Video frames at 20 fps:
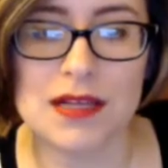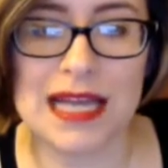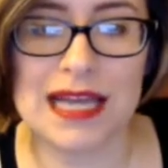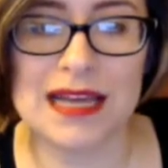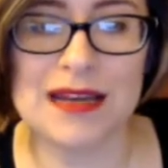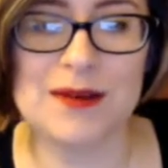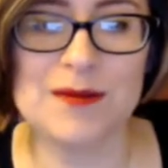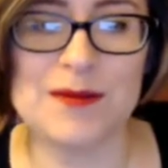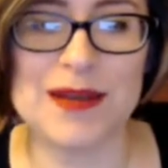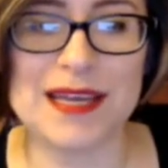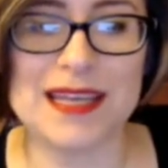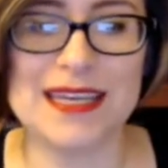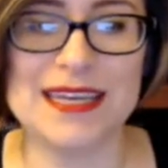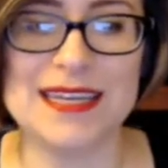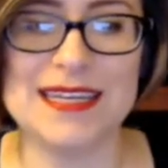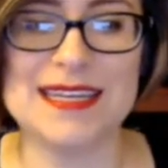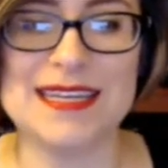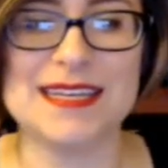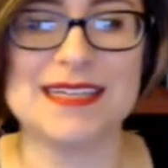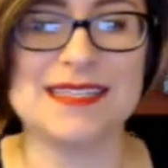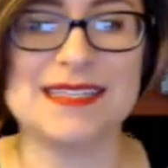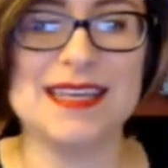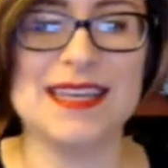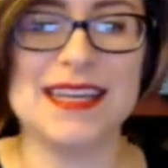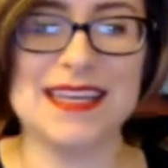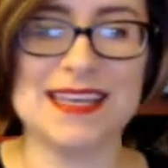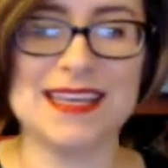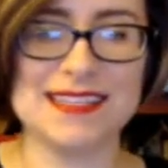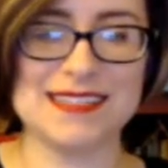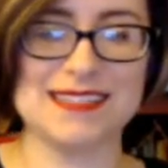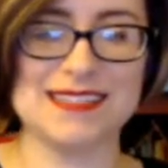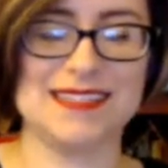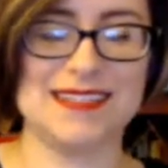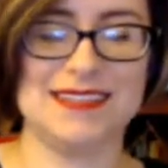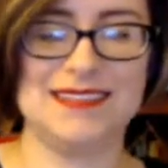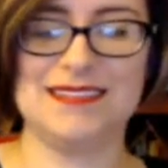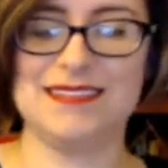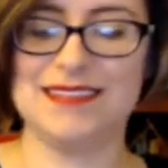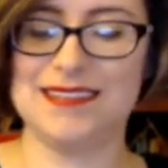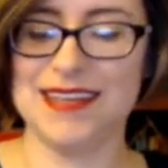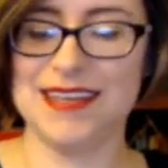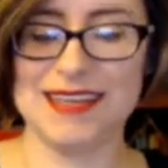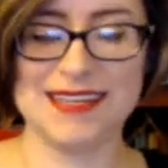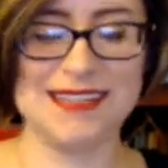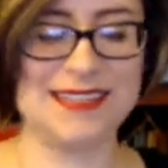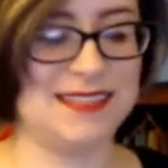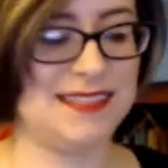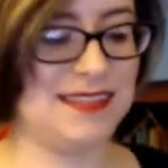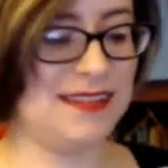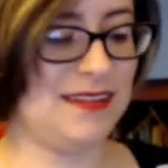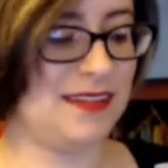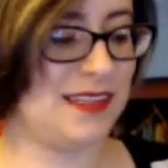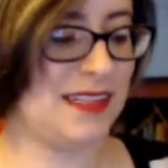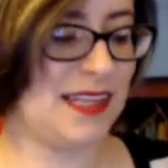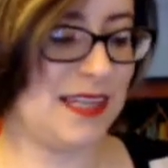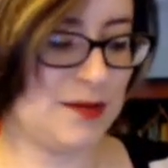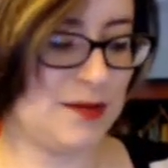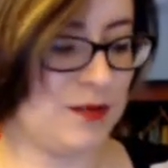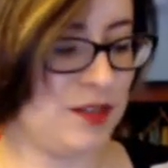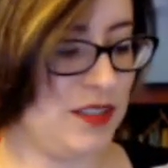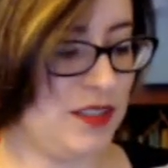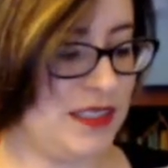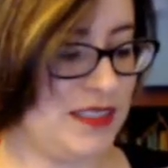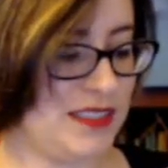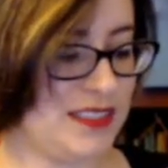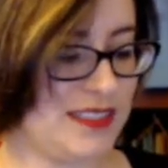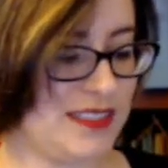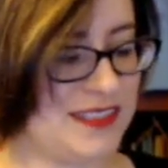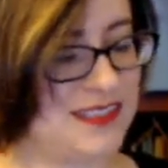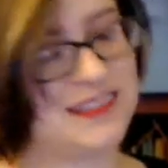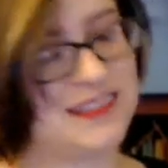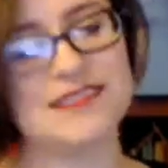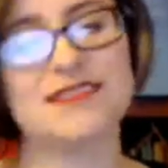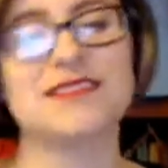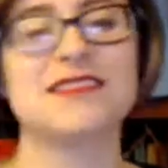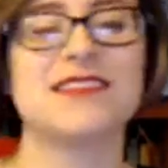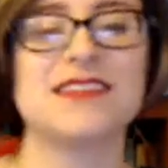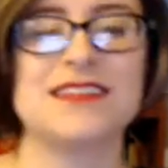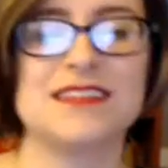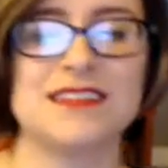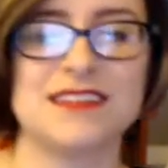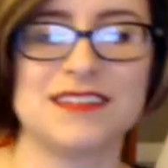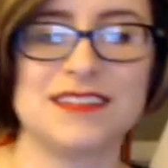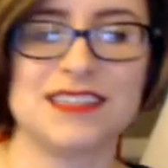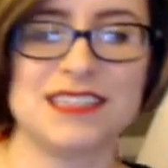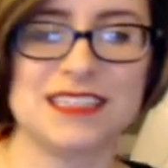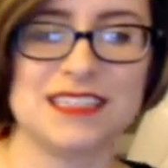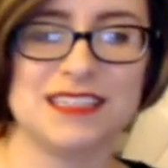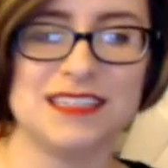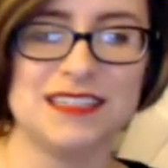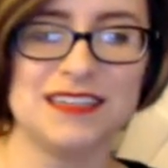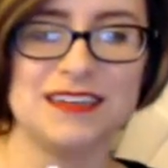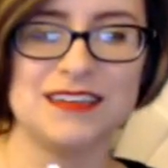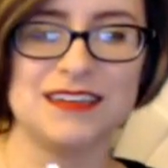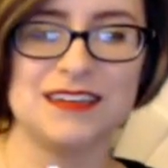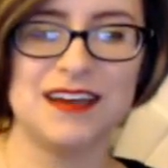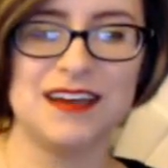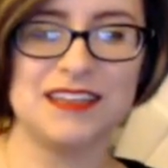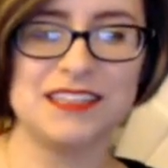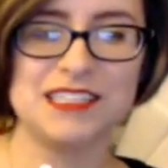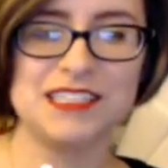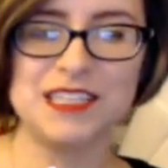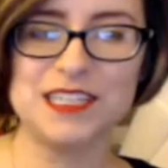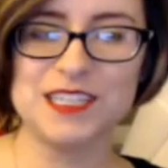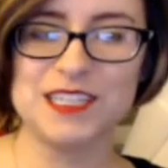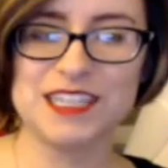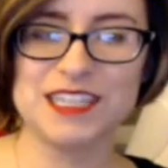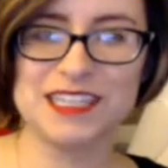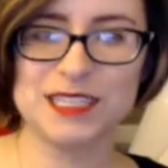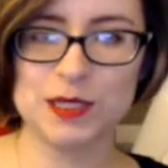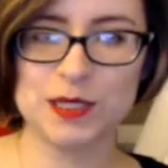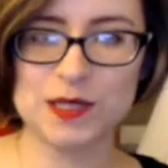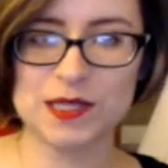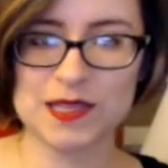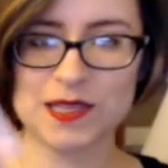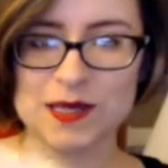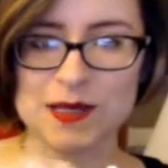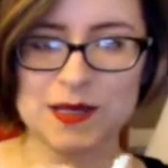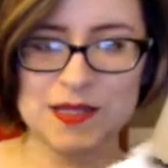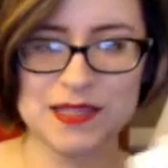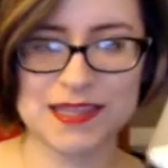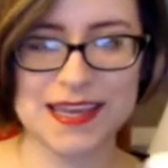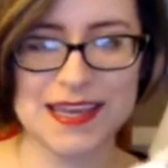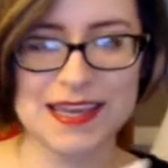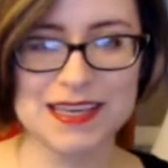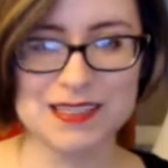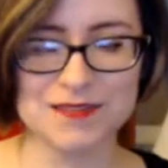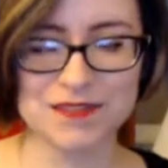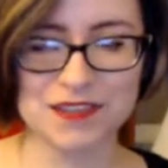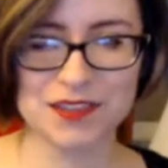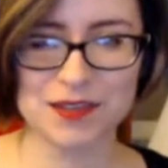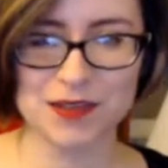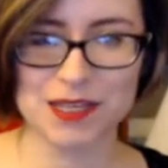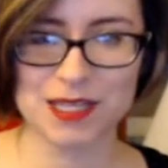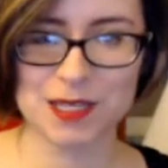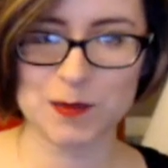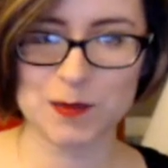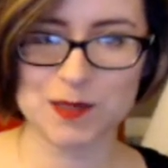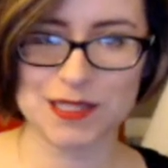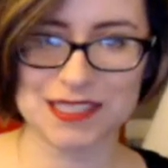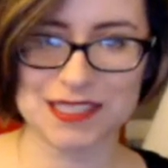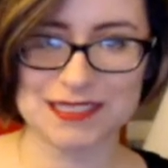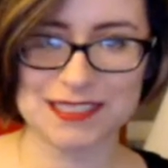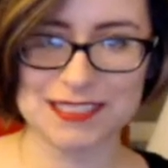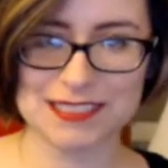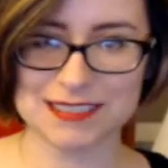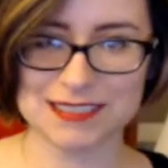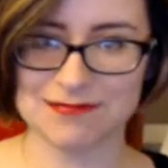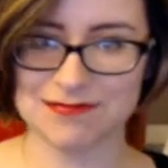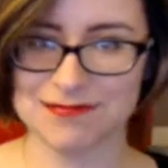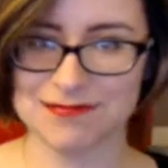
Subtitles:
Oh my goodness, that is still a lot of trilogies. I'll still look into it though. Thanks for the recommendation.